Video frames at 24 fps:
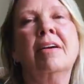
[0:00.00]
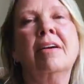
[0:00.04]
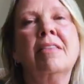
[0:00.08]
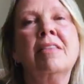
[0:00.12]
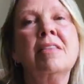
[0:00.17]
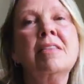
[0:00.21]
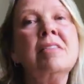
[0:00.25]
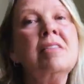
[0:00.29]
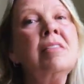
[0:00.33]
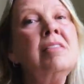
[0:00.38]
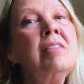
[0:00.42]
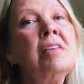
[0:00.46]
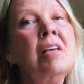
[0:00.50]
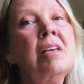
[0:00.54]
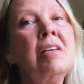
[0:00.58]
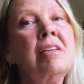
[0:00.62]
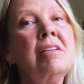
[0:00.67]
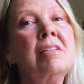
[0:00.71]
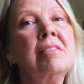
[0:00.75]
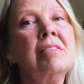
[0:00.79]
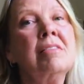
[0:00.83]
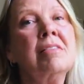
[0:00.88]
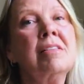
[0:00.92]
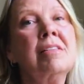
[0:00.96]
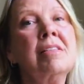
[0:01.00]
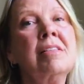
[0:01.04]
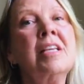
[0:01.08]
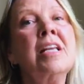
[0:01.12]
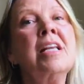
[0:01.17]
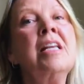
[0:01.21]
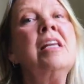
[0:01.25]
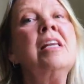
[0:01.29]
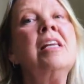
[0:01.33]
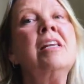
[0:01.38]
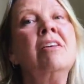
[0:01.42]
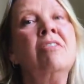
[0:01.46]
This is a
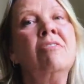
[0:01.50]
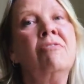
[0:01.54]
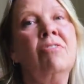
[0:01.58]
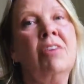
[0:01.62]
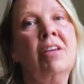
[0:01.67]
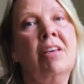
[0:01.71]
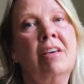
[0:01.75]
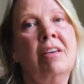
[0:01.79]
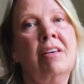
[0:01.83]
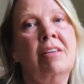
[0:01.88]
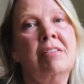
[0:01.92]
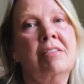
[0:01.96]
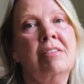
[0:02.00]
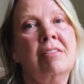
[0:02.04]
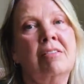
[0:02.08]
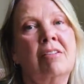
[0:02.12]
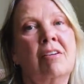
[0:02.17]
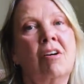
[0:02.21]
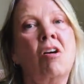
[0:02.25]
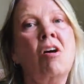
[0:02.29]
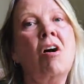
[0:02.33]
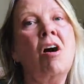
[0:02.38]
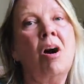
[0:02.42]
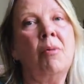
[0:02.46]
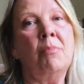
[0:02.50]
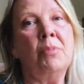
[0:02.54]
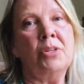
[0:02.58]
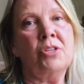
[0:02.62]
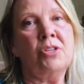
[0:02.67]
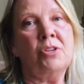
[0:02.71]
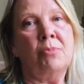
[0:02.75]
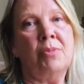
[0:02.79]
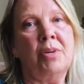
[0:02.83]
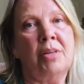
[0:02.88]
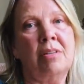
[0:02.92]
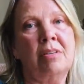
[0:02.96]
significant
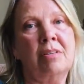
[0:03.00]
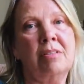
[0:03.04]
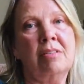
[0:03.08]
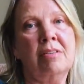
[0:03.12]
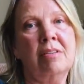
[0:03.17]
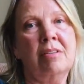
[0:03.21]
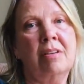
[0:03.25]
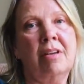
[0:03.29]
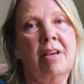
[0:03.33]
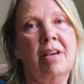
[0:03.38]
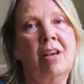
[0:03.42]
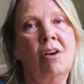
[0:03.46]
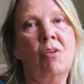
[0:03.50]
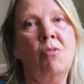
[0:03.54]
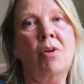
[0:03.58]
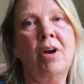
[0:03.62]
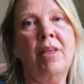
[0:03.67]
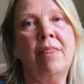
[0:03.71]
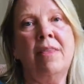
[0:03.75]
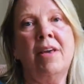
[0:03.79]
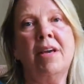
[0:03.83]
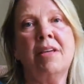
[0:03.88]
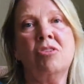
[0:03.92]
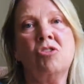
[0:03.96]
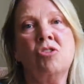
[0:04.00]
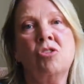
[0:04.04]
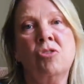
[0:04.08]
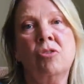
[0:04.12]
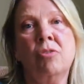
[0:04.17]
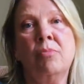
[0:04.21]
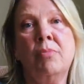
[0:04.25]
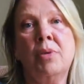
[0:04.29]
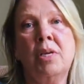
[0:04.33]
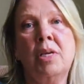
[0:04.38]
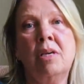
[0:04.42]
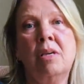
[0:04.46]
accomplishment and one that
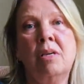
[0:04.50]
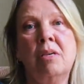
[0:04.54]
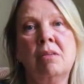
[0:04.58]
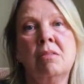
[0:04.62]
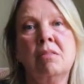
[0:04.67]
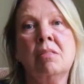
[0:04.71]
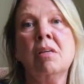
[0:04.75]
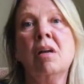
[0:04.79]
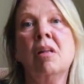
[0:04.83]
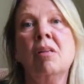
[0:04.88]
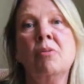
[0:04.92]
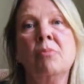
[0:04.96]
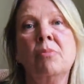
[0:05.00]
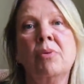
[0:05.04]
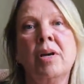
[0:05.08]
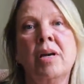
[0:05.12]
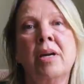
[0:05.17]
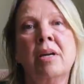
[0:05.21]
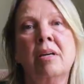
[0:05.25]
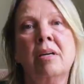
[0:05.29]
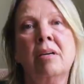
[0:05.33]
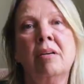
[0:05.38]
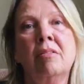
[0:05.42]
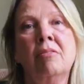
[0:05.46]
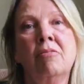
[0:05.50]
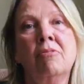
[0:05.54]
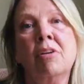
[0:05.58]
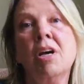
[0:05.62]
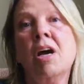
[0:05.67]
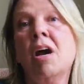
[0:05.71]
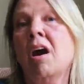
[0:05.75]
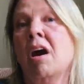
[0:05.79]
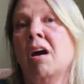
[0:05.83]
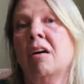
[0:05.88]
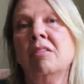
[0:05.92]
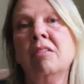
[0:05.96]
should be celebrated
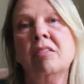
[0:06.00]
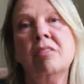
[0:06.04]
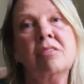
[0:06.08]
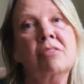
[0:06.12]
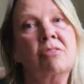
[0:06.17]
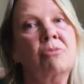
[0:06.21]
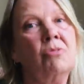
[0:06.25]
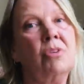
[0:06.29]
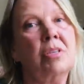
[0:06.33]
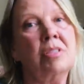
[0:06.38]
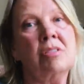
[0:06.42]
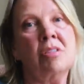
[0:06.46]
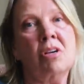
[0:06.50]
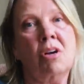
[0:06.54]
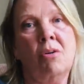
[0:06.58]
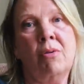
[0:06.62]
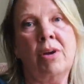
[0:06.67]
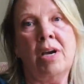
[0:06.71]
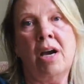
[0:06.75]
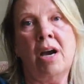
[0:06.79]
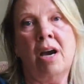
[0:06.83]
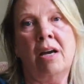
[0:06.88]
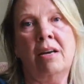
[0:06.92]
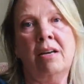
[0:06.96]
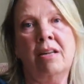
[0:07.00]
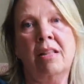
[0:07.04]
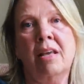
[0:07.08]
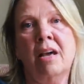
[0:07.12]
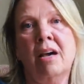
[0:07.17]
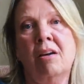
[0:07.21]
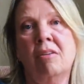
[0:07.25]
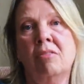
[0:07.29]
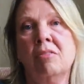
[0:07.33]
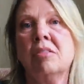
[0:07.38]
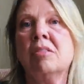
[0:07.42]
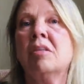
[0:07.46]
regardless of what's going on in
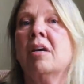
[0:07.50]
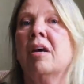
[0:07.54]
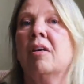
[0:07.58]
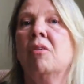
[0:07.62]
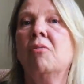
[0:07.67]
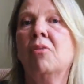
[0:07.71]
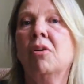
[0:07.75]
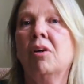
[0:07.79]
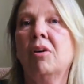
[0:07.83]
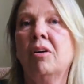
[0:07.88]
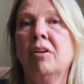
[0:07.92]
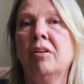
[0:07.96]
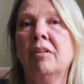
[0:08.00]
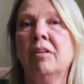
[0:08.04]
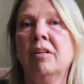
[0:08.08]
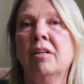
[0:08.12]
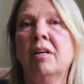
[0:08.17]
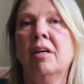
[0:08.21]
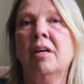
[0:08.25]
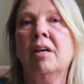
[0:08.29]
the outside world.